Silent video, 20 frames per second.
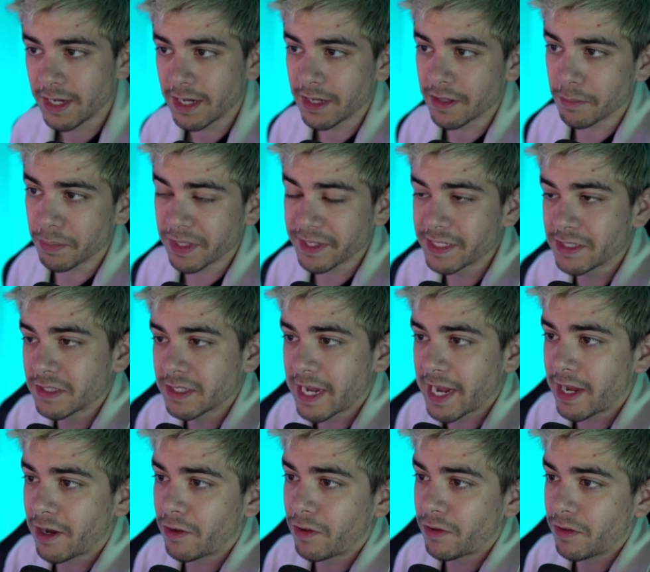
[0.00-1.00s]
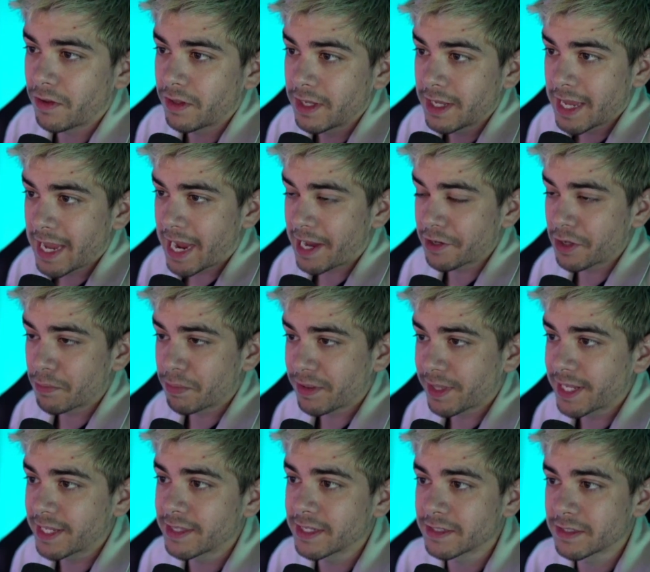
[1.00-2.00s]
The play style, how you
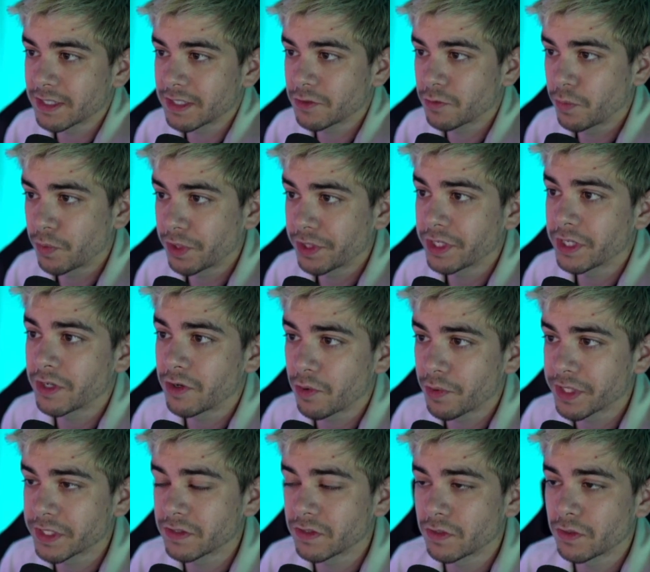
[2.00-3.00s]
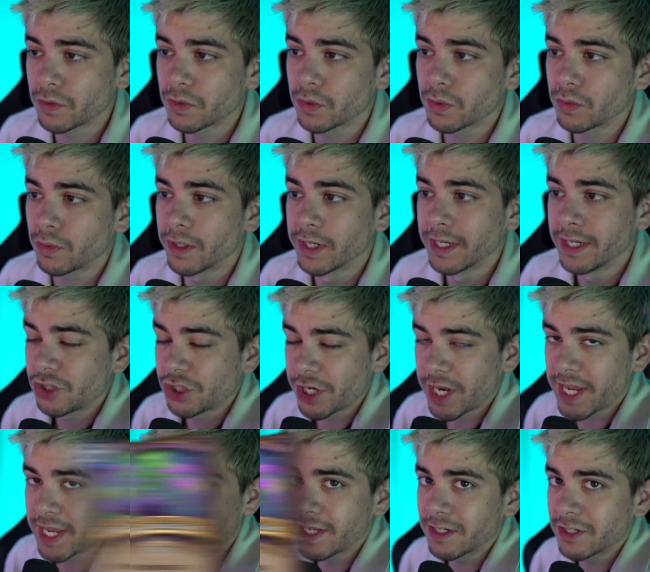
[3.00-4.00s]
play this is really going to
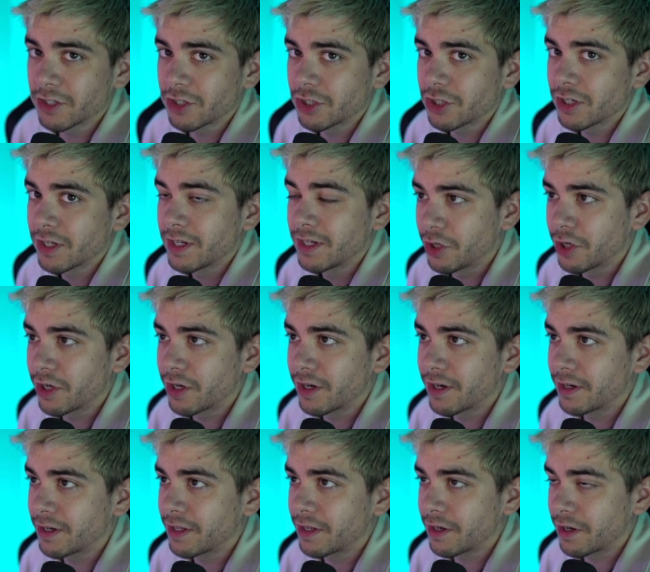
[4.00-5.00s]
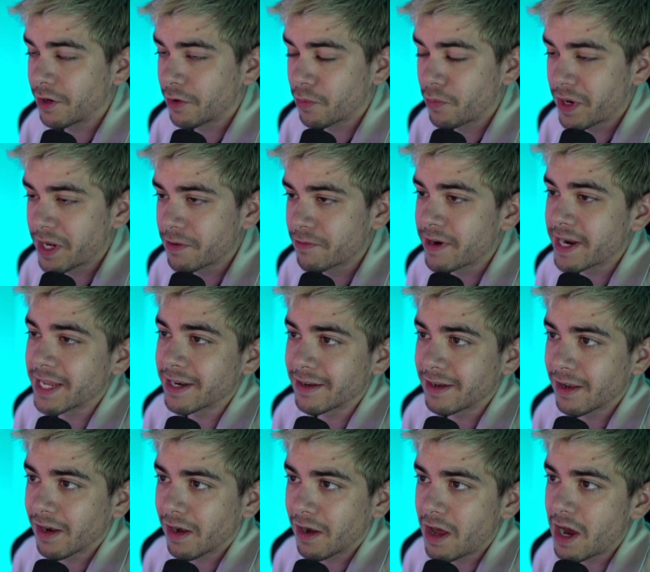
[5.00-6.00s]
change your win rate
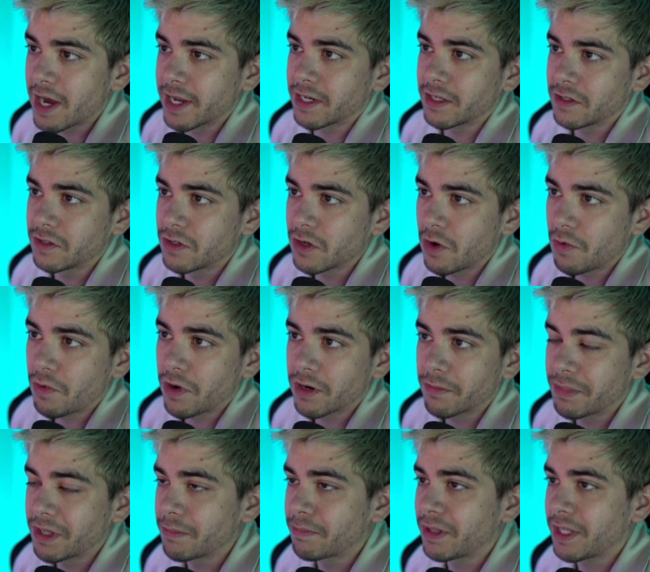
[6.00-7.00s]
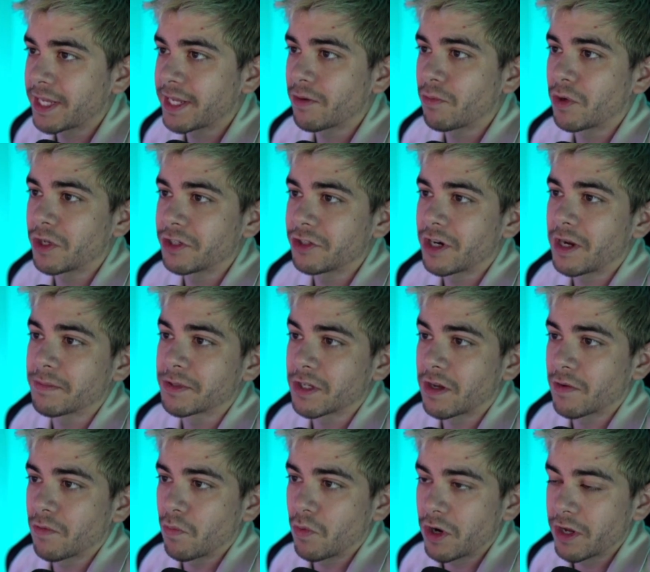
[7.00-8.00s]
a lot. You don't want to be playing 1-drops
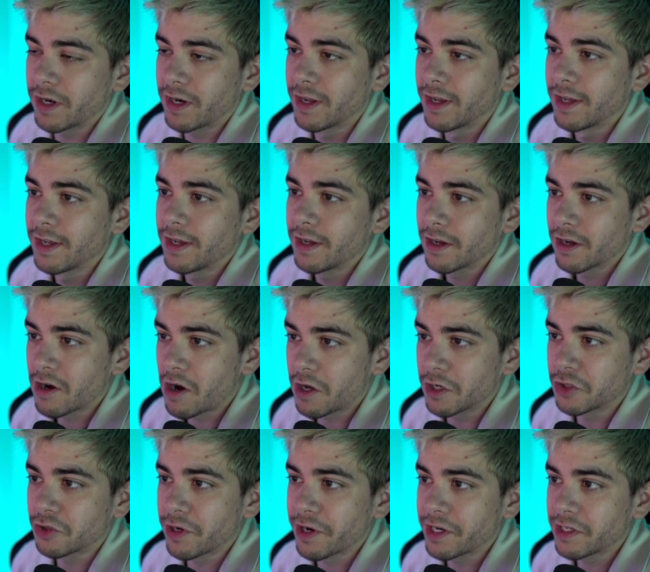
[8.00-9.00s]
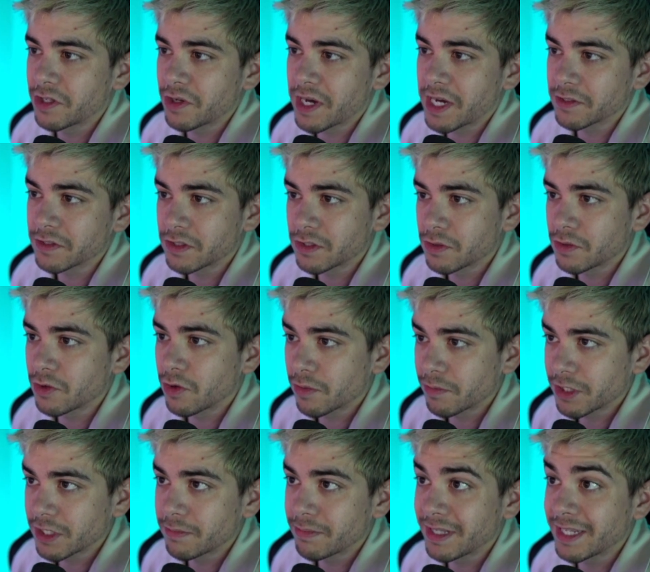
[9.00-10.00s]
on 1, contrary to how Zoo
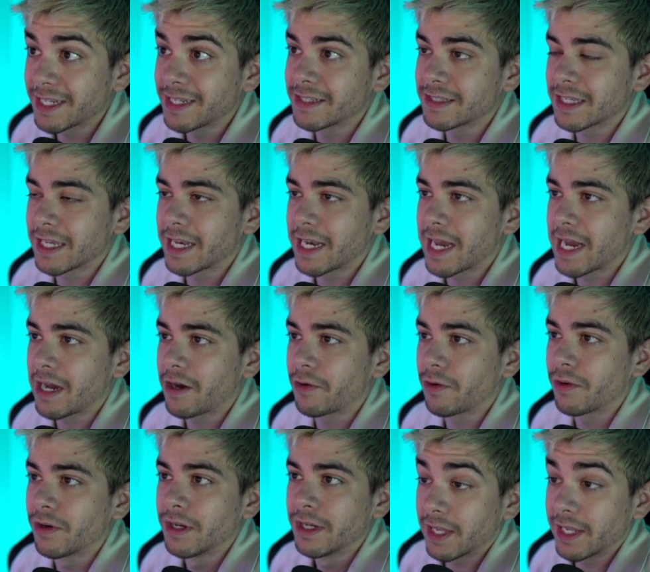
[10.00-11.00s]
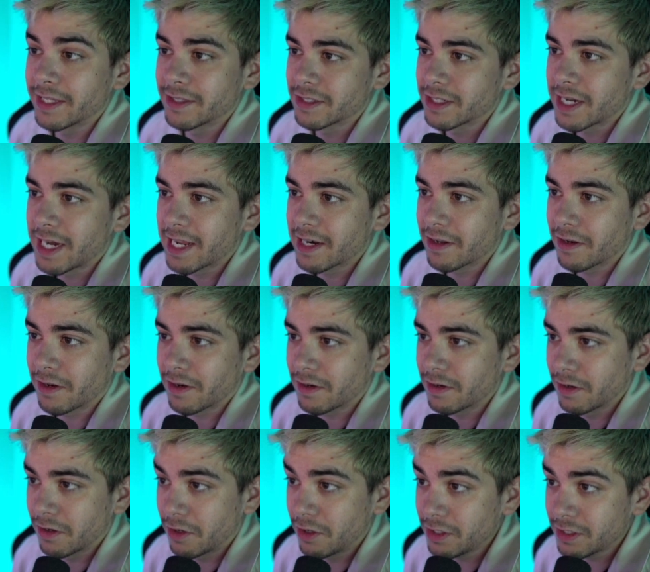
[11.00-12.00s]
normally plays and how the list kind of
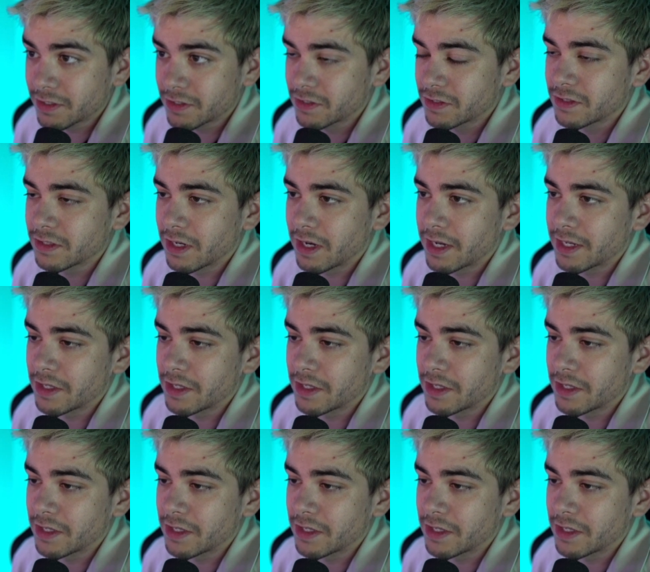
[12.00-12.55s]
looks.